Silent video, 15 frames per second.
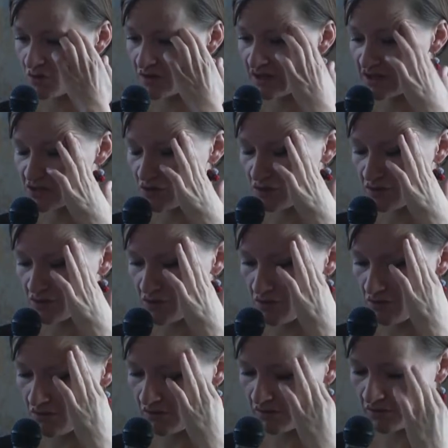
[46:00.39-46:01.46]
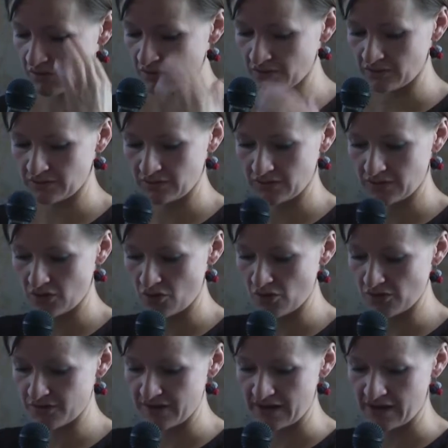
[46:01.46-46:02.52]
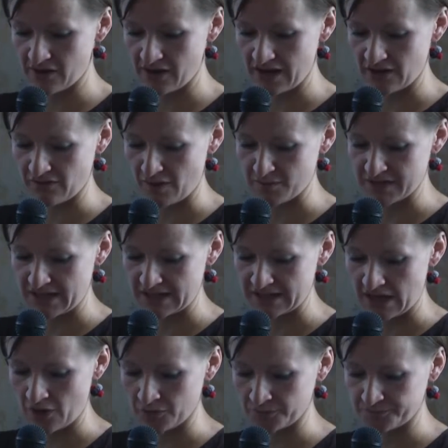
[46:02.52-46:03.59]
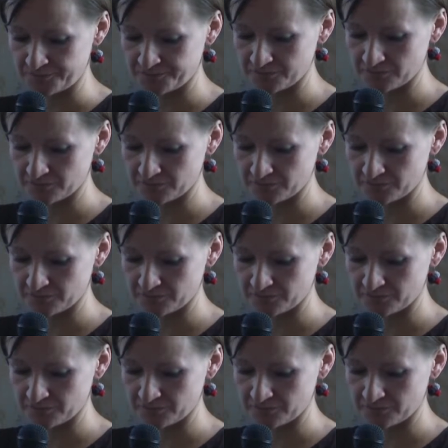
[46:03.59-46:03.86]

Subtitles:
they turned the whole thing kind of upside down.